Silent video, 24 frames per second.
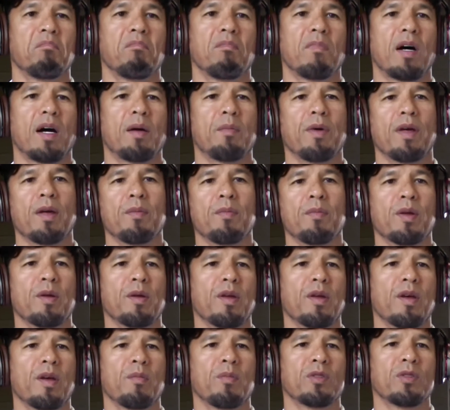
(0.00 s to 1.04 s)
I may
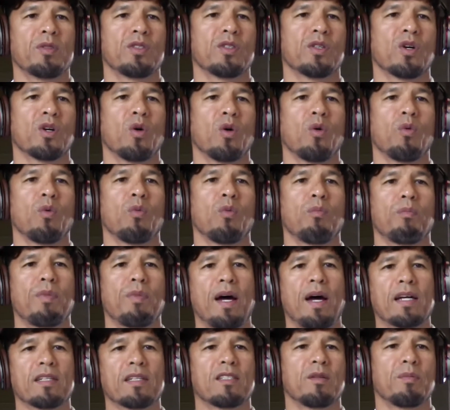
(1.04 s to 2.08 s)
be able to go
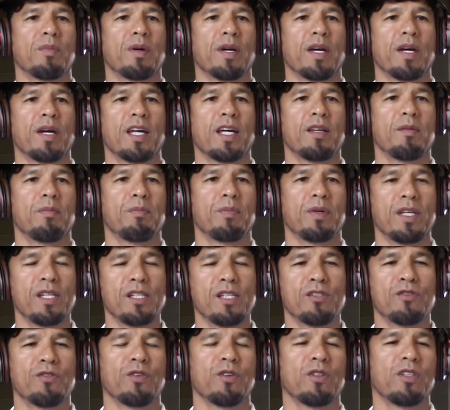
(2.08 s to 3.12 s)
back to bed
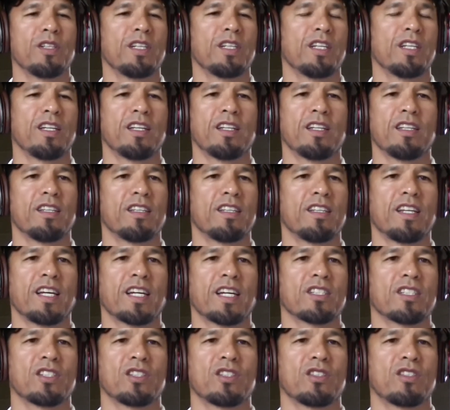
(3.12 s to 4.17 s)
peacefully in the
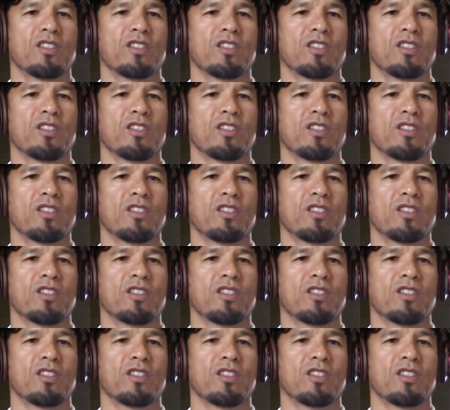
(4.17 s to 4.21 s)
next